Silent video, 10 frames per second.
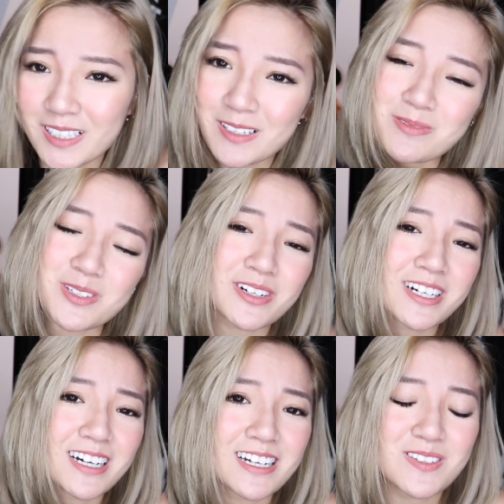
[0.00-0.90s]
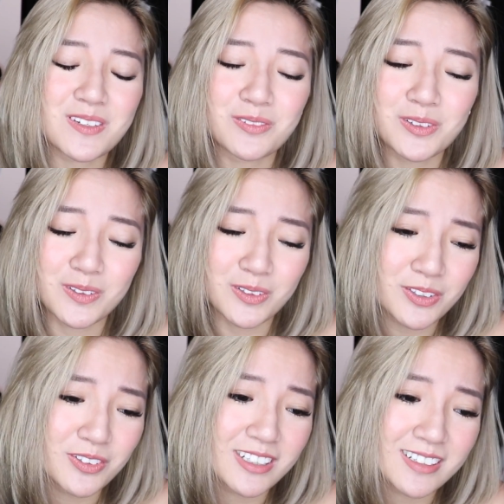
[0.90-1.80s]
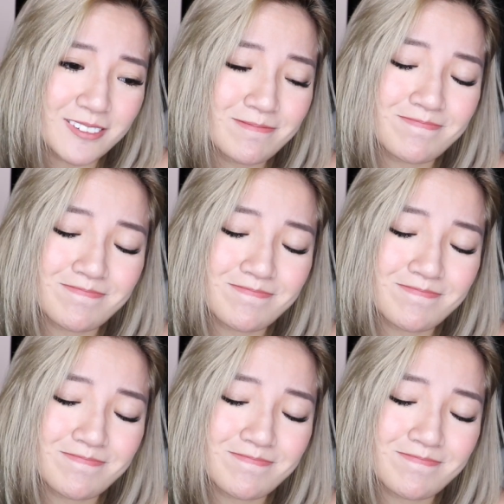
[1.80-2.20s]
I'm sorry guys, you have to go through this.